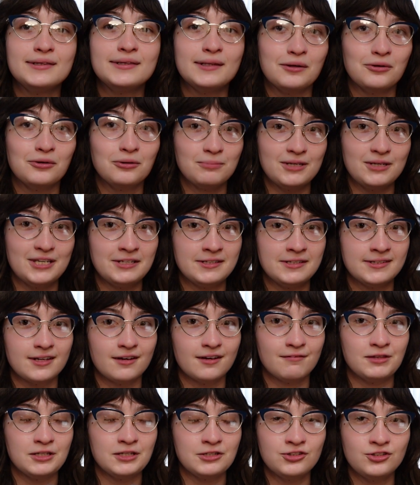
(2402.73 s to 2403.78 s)
little piece
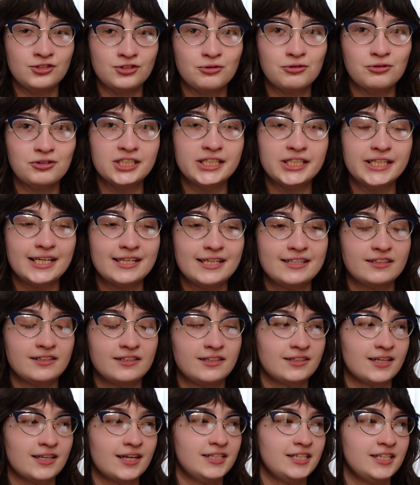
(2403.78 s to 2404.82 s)
of this story is
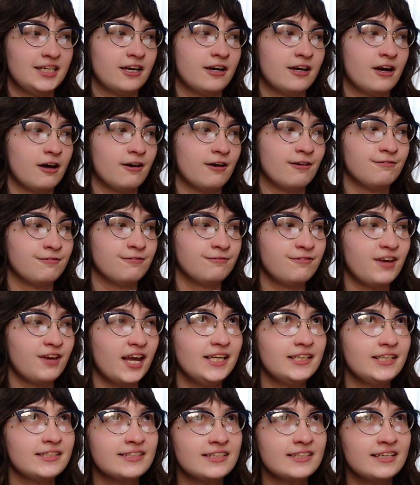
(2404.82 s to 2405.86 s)
this idea of
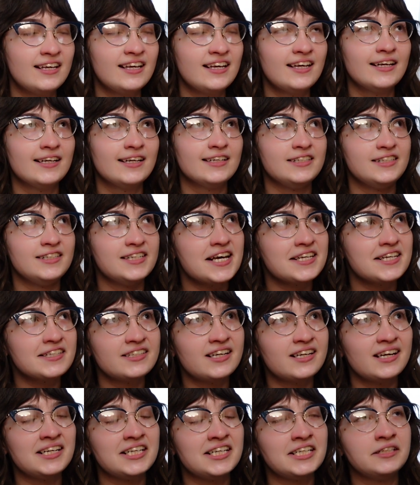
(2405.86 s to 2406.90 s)
fate,
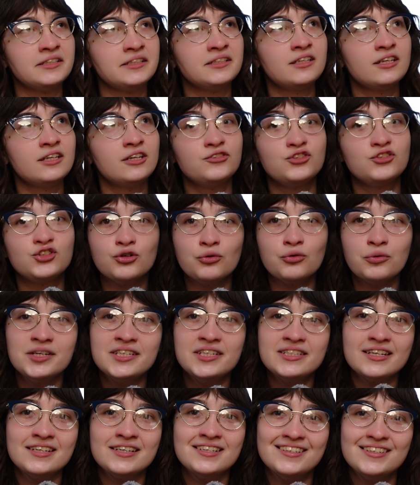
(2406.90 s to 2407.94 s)
destiny,
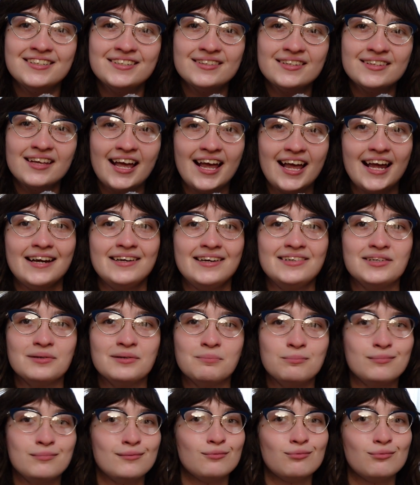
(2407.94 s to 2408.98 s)
choices, and
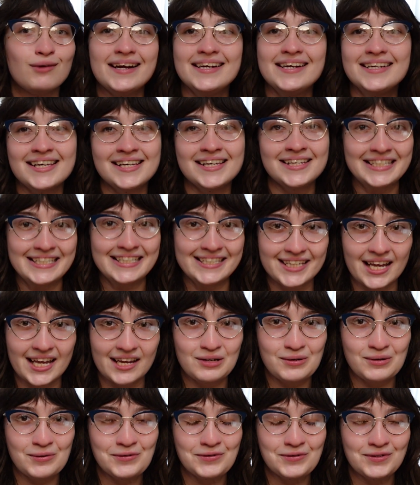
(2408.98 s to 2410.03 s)
breaking
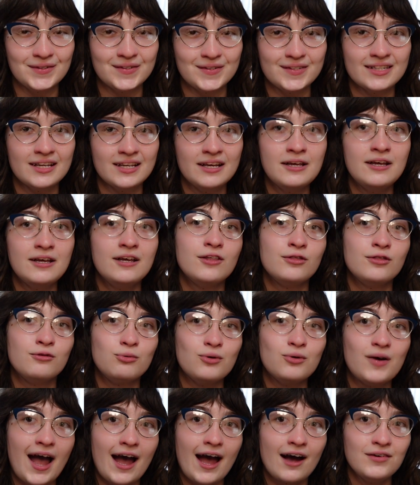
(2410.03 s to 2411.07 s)
cycles.
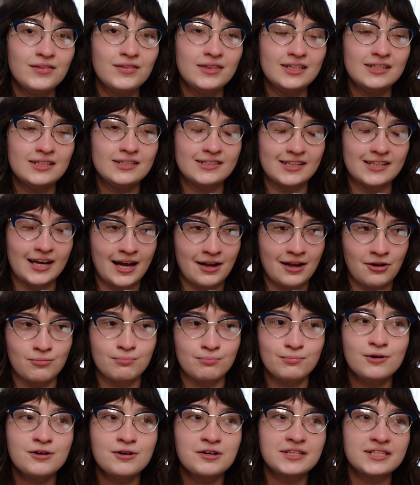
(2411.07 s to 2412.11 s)
Throughout the entire
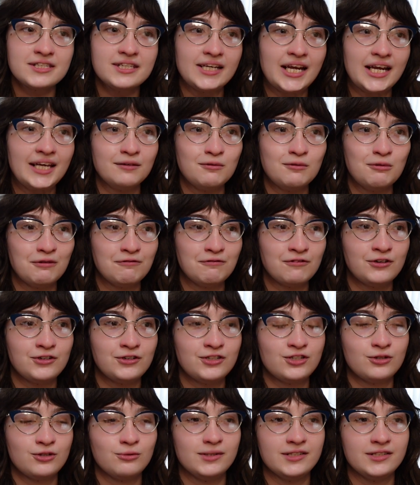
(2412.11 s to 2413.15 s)
book, Stanley
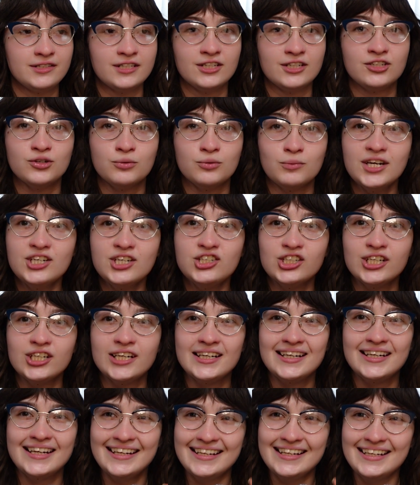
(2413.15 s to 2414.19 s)
refers to his
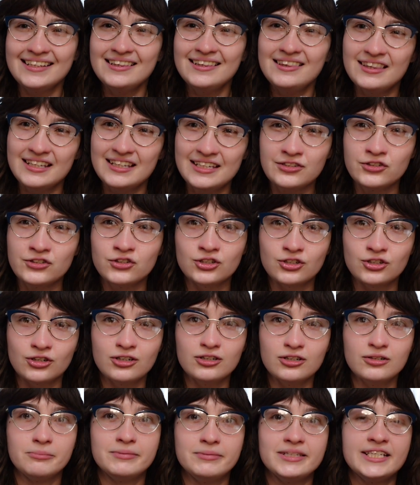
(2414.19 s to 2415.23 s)
situation in these
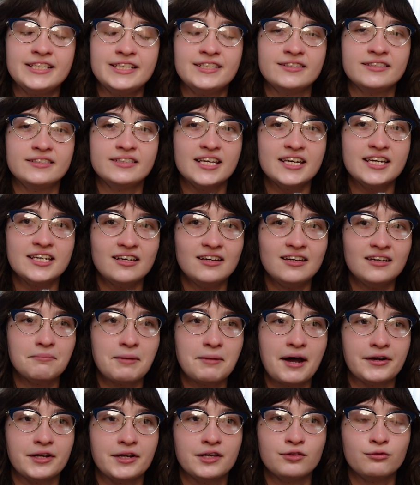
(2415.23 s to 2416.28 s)
terms. He's thinking
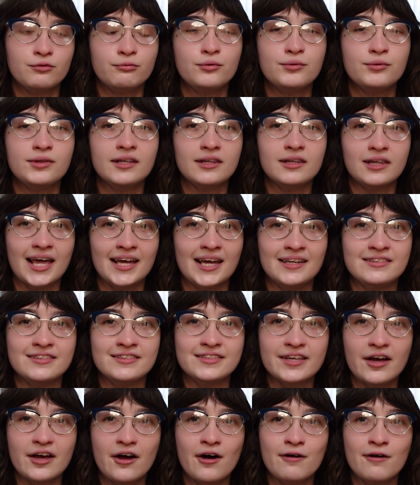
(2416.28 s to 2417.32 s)
about it through the
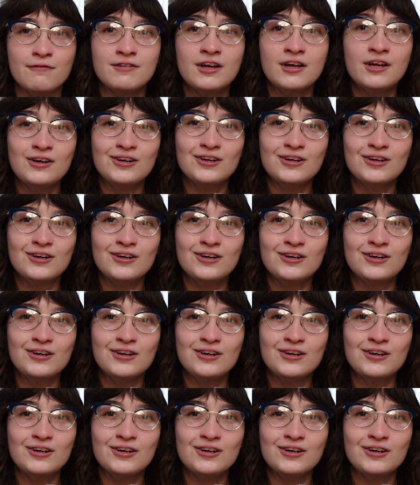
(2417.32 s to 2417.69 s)
lens of